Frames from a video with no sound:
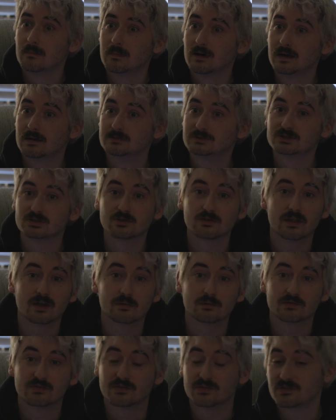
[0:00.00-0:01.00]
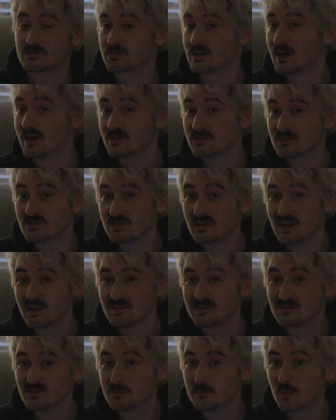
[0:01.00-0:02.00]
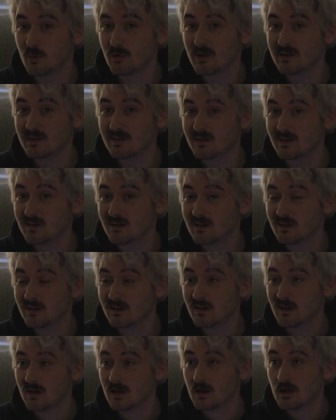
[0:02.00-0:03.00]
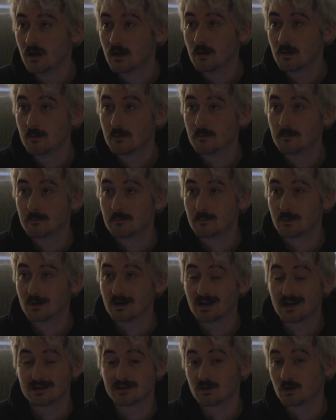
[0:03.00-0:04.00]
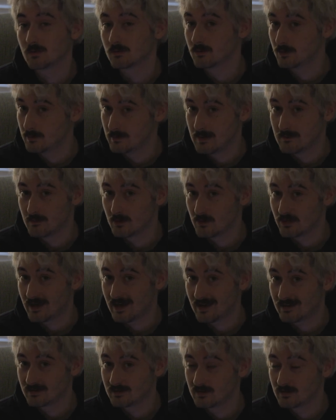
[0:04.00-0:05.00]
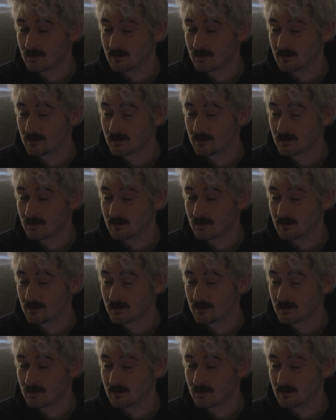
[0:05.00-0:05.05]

I'm sure that was discussed at some point, but I don't remember that.